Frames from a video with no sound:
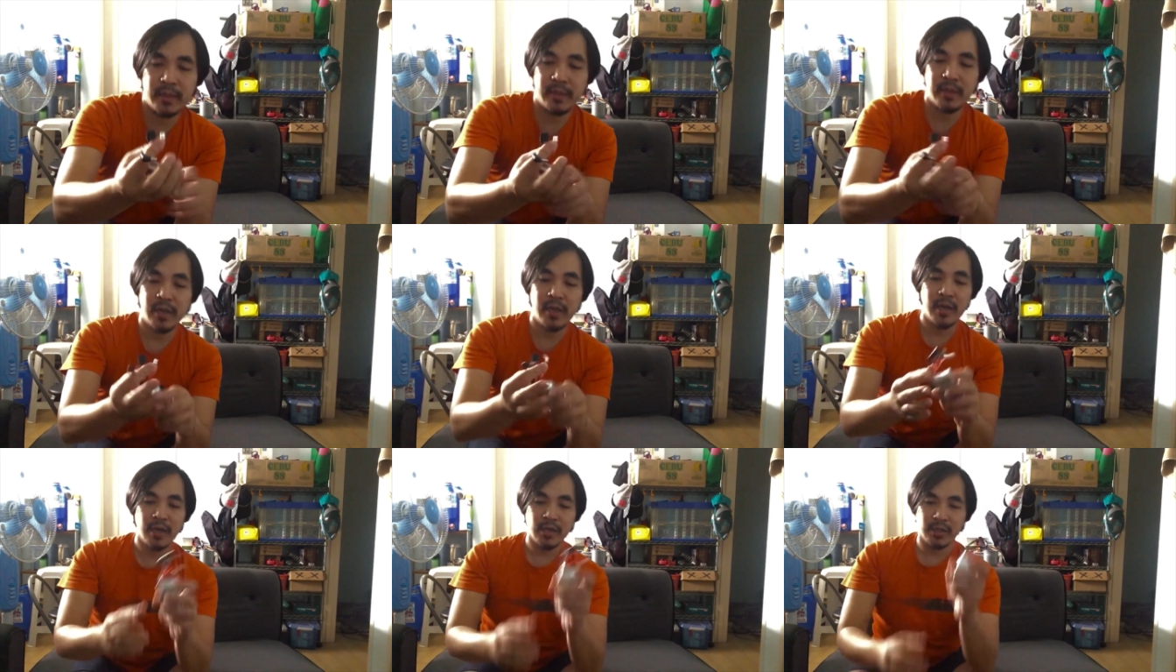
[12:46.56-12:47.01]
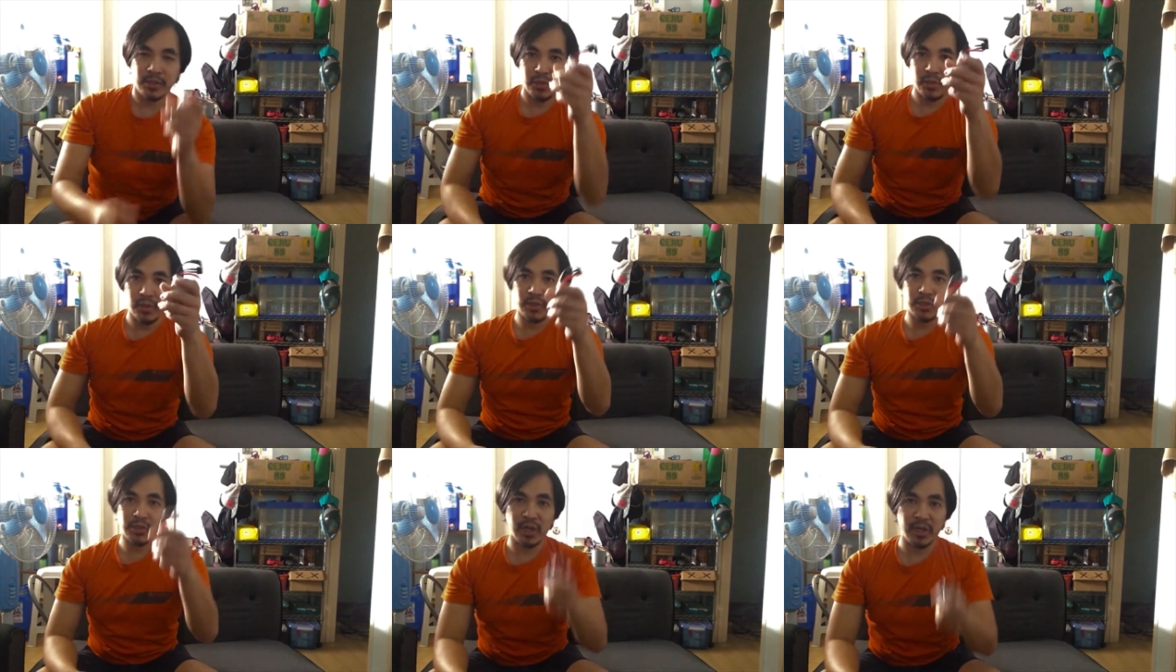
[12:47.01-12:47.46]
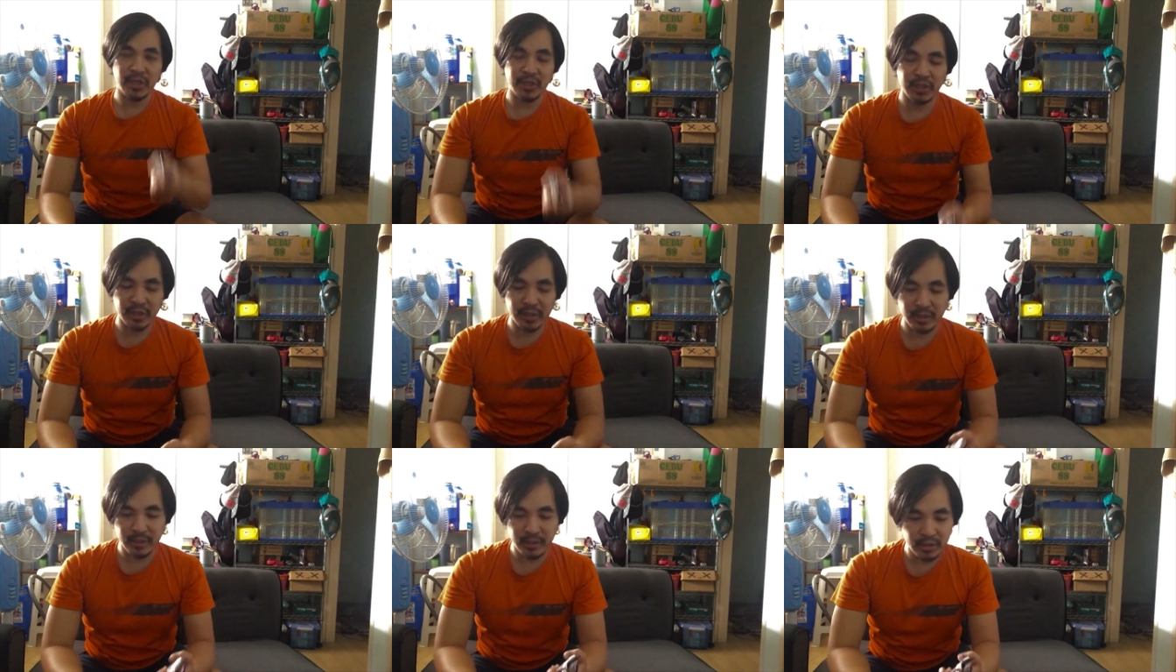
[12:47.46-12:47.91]
So you can charge it
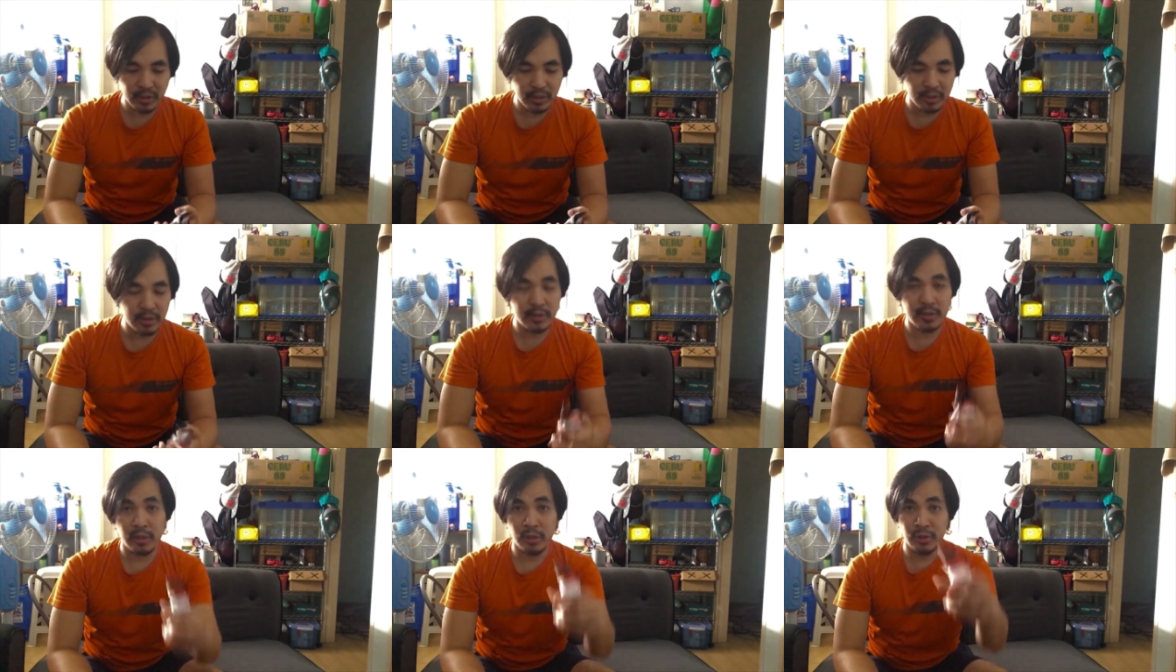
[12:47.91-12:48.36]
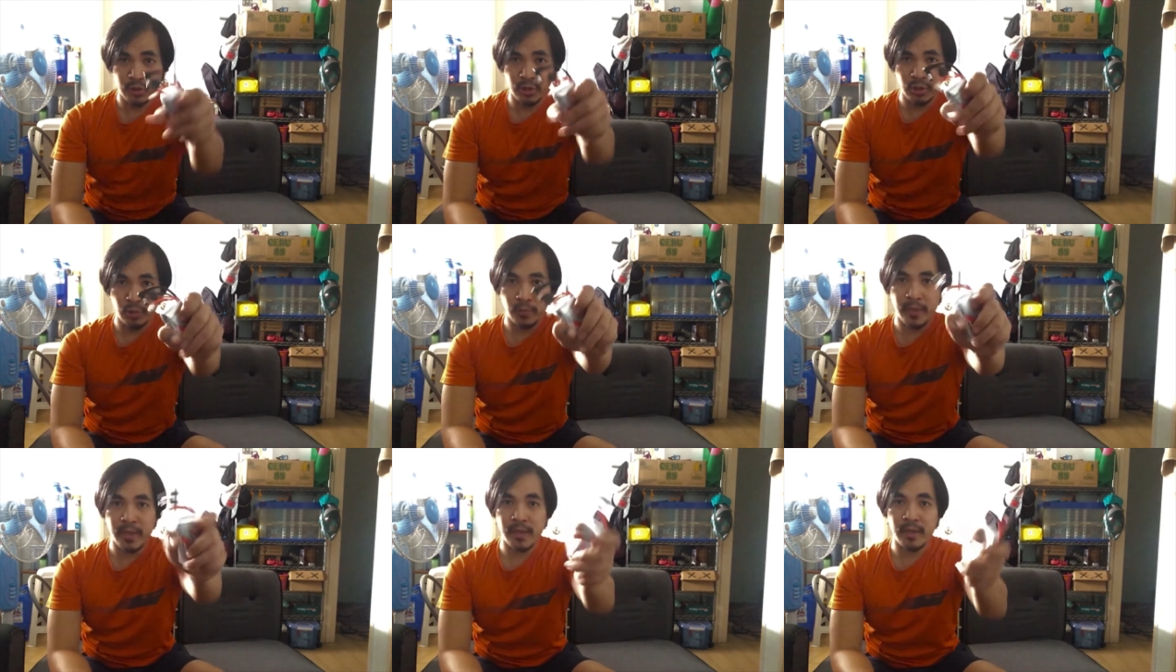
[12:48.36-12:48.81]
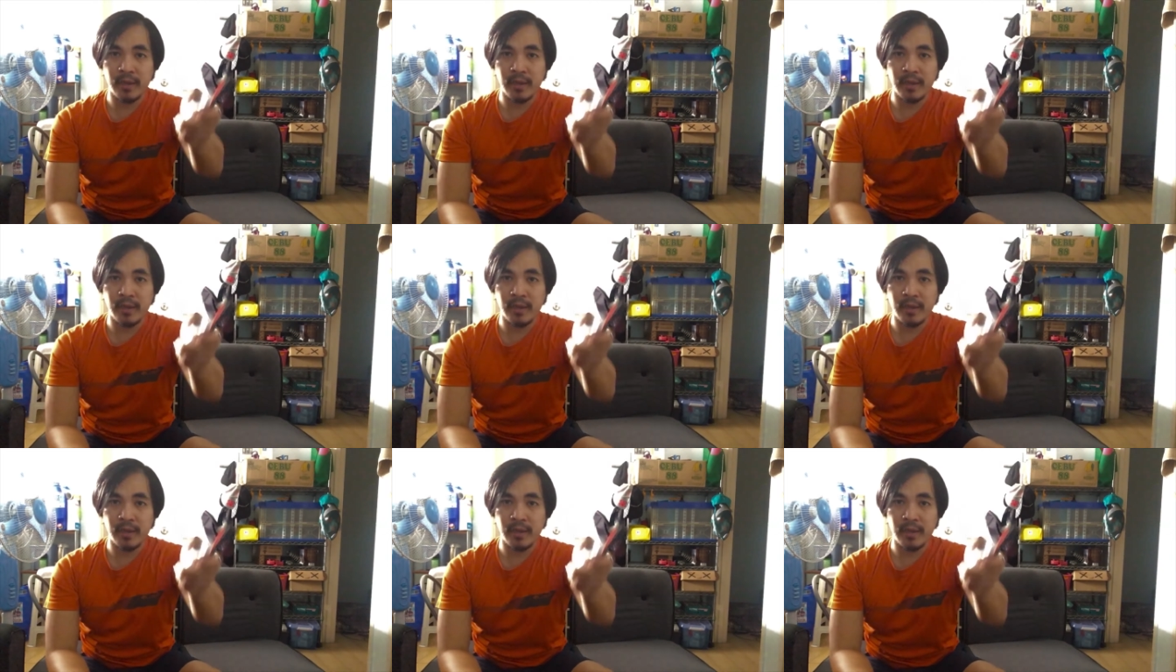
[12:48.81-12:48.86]
the usual way